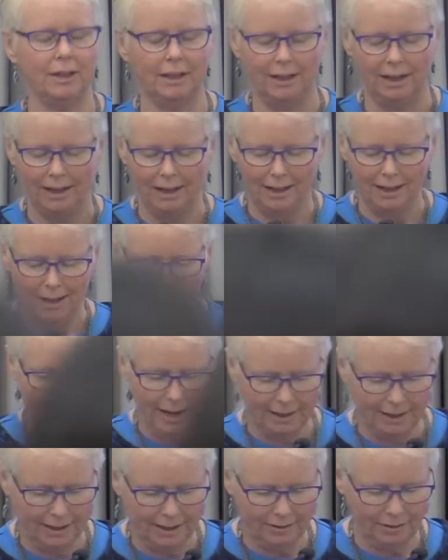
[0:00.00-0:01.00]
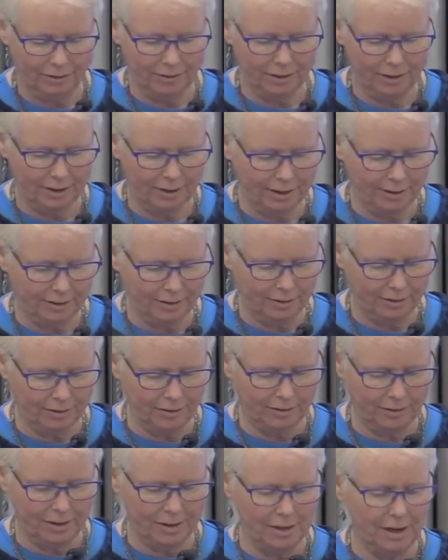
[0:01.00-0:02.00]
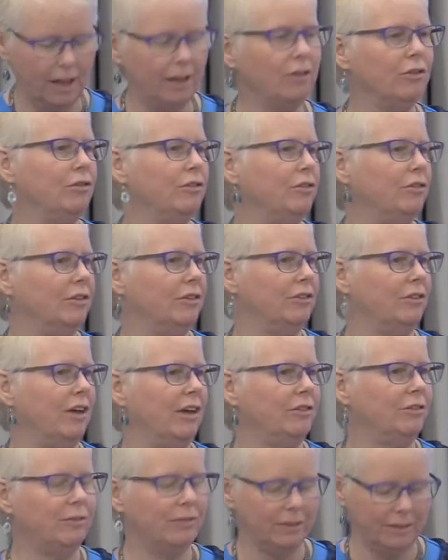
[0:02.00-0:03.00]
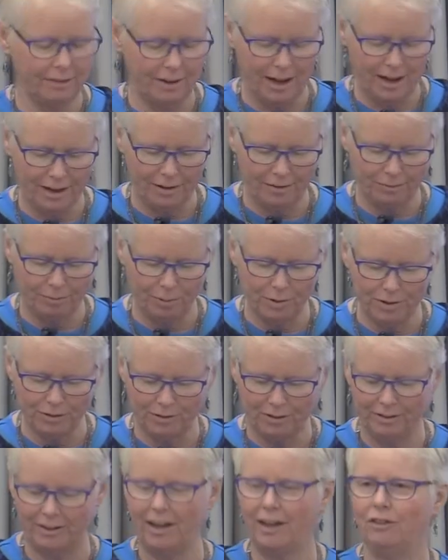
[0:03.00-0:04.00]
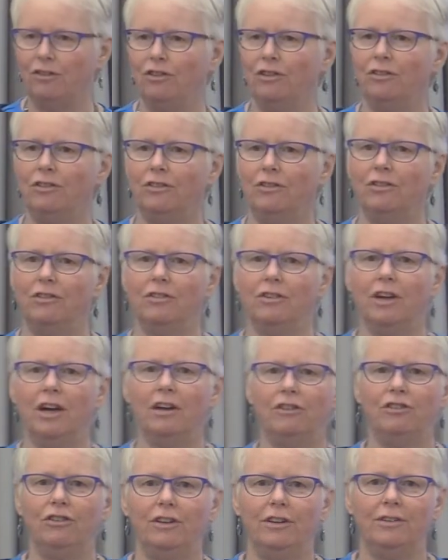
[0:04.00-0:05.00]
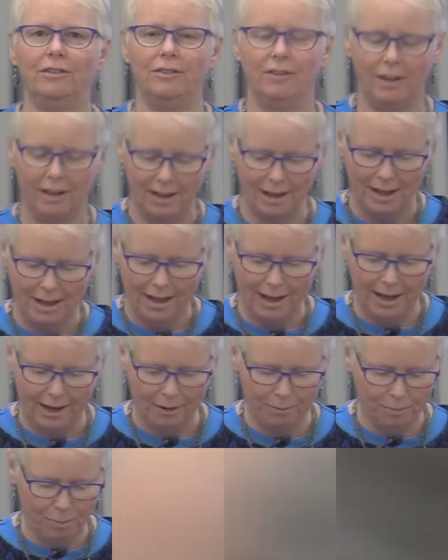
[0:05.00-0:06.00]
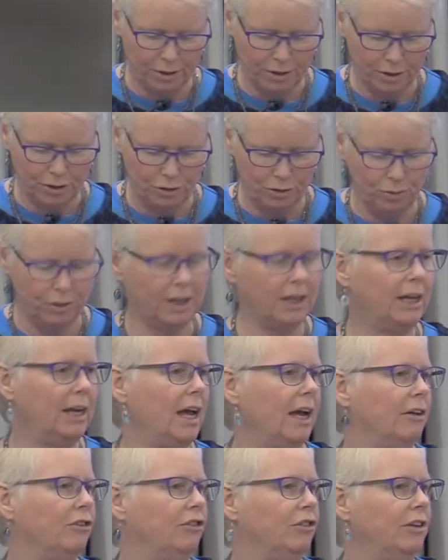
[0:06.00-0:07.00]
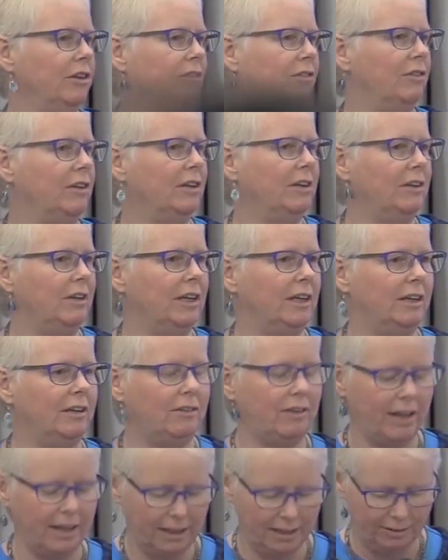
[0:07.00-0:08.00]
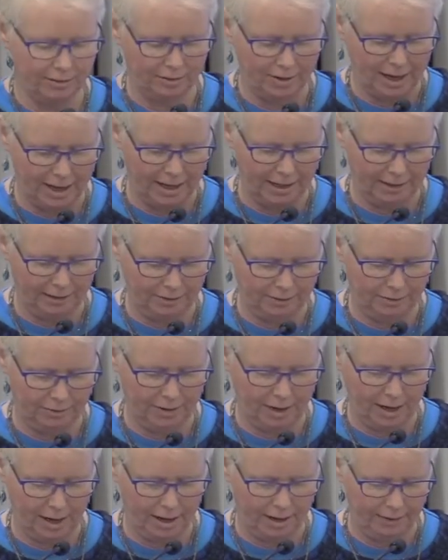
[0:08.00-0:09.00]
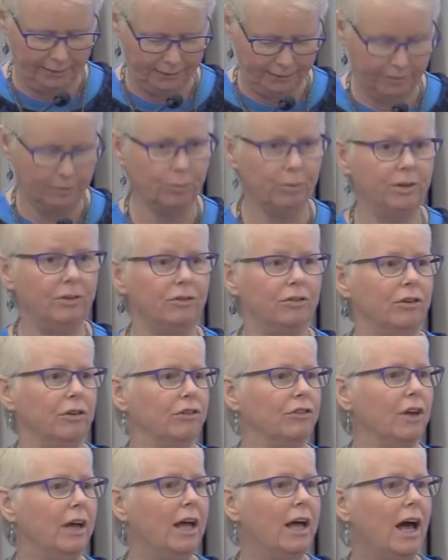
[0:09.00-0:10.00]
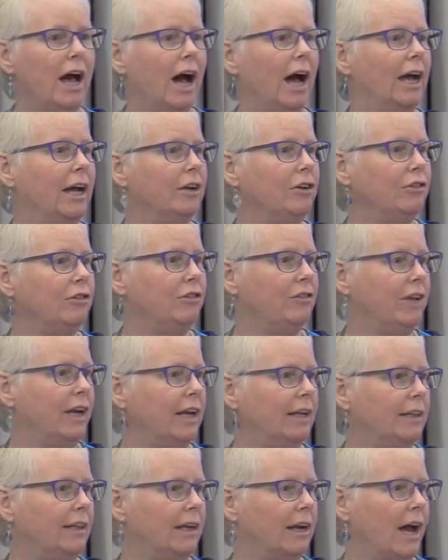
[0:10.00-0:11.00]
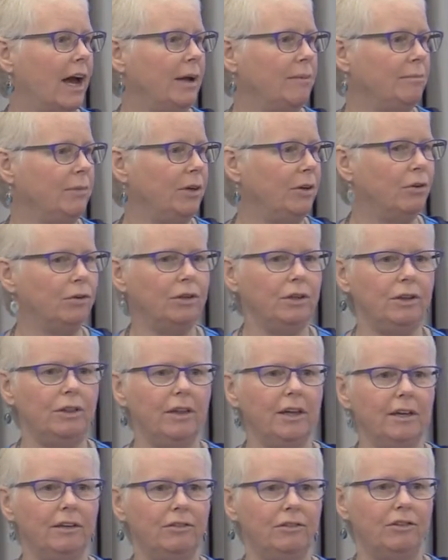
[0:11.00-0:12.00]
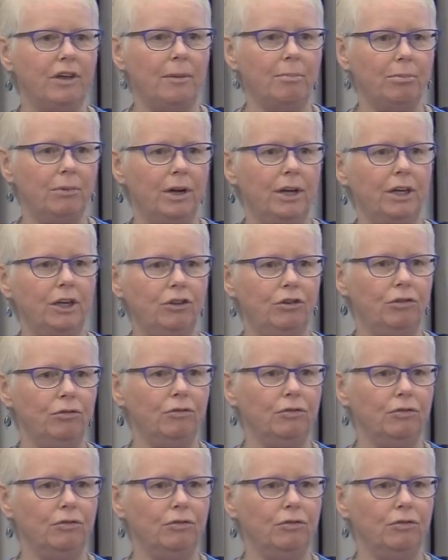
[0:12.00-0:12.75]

and can see that this is another successful day of presentations, discussions, and important new connections in data science research. I understand that I'm the only thing separating you